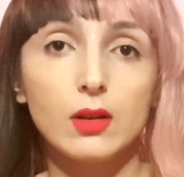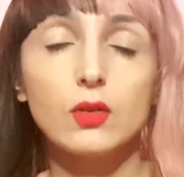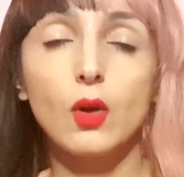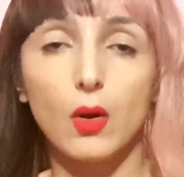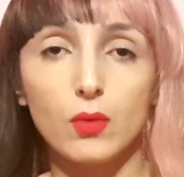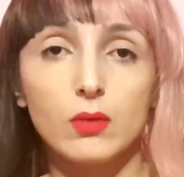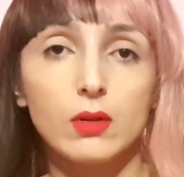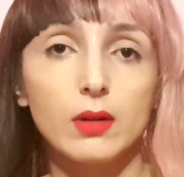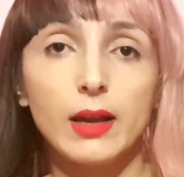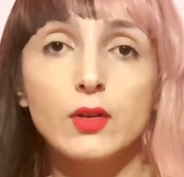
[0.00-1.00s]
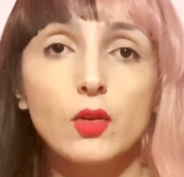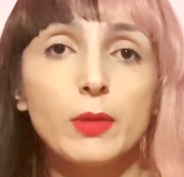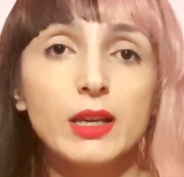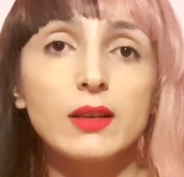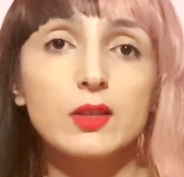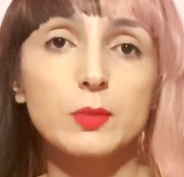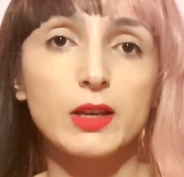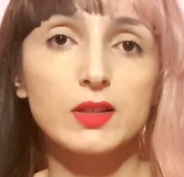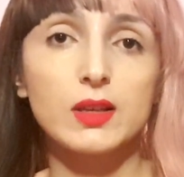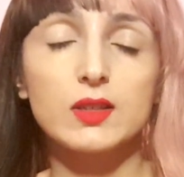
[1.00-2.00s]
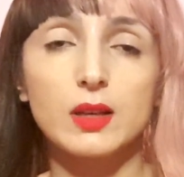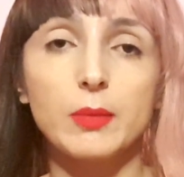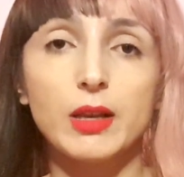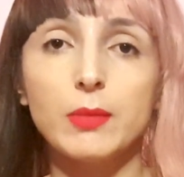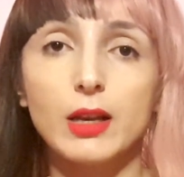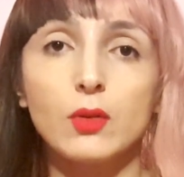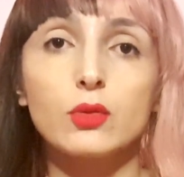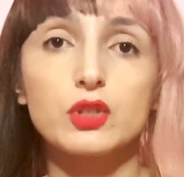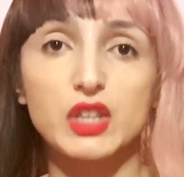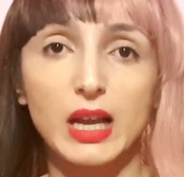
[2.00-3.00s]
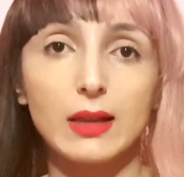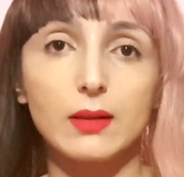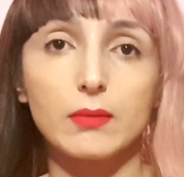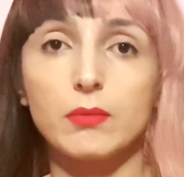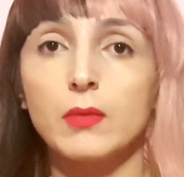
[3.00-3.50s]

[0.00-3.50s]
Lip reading: No. I know many cast masters and many men who sell